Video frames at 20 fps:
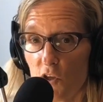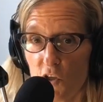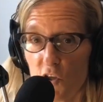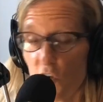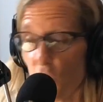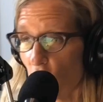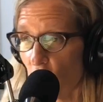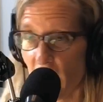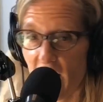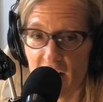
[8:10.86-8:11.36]

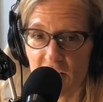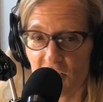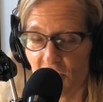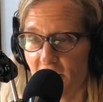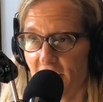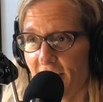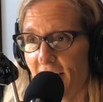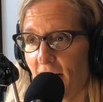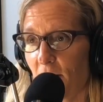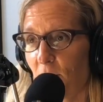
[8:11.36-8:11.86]
you're not going
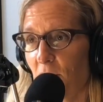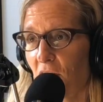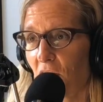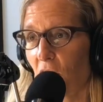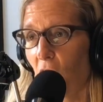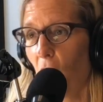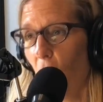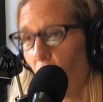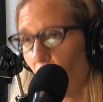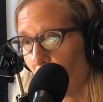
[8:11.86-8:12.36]
to take me to
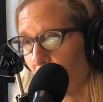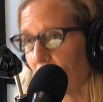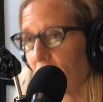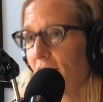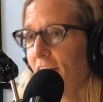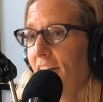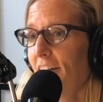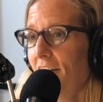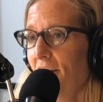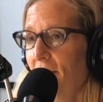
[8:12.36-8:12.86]

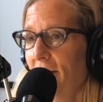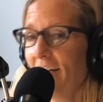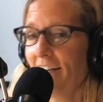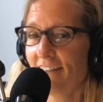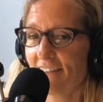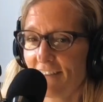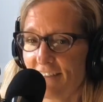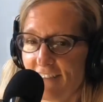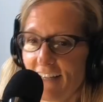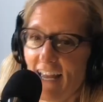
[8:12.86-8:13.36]
court.
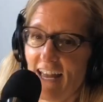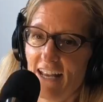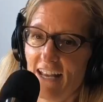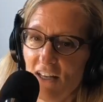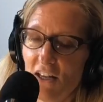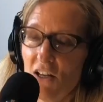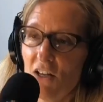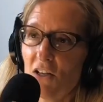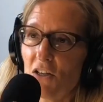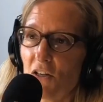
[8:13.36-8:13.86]

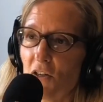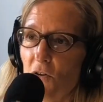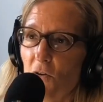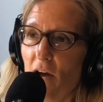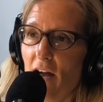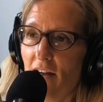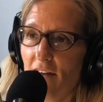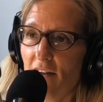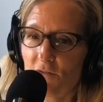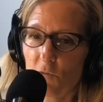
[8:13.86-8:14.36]
Instead, we
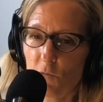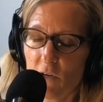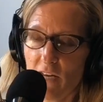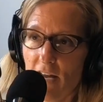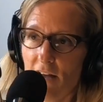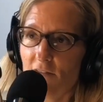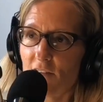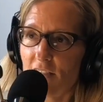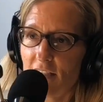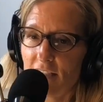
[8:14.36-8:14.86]
have
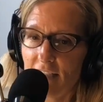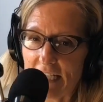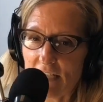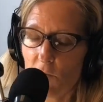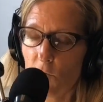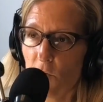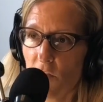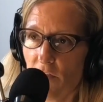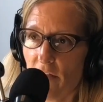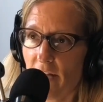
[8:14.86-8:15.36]
to
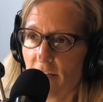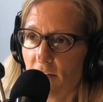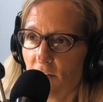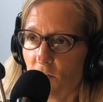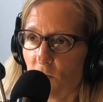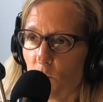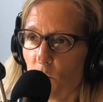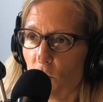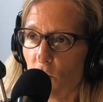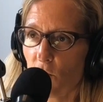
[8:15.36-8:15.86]
deal with that
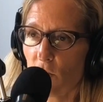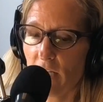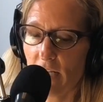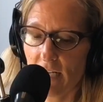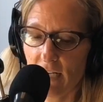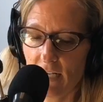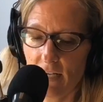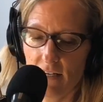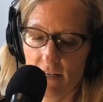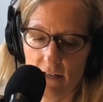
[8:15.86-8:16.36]
dispute
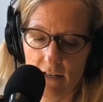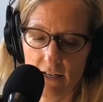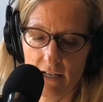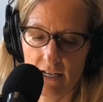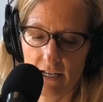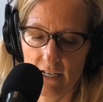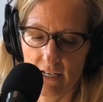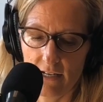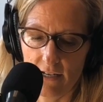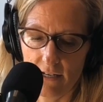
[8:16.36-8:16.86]
in
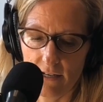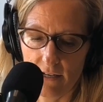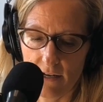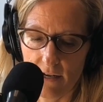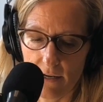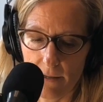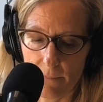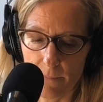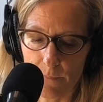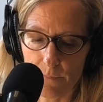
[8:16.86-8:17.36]

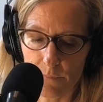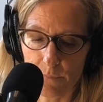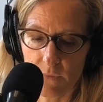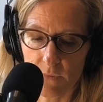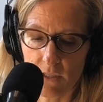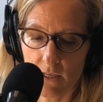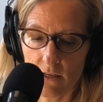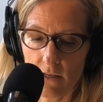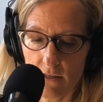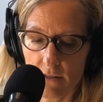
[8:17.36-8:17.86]
a
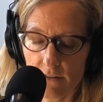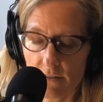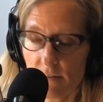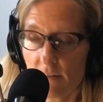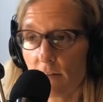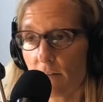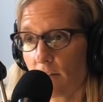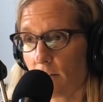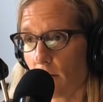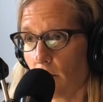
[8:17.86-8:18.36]

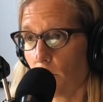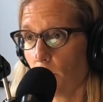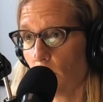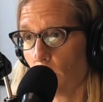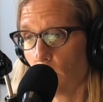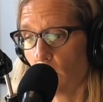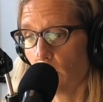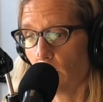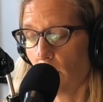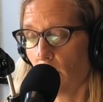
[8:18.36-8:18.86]
system
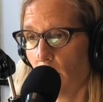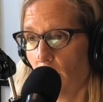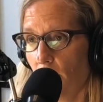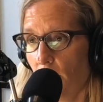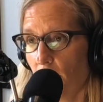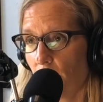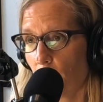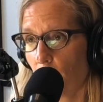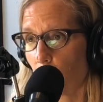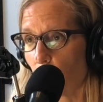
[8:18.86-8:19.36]

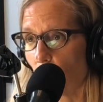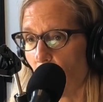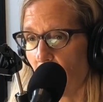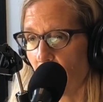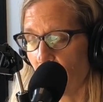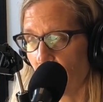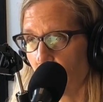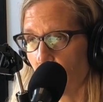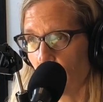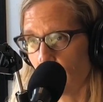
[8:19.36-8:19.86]
of
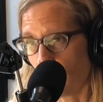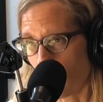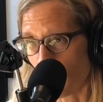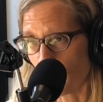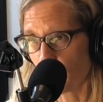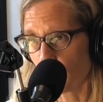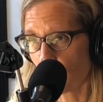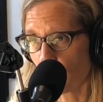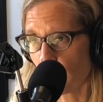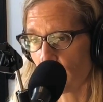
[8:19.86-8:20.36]
private
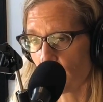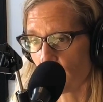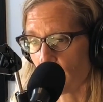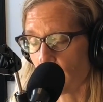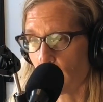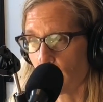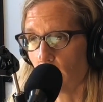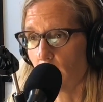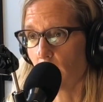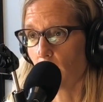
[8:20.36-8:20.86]

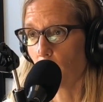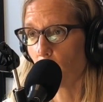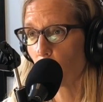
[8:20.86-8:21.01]
arbitration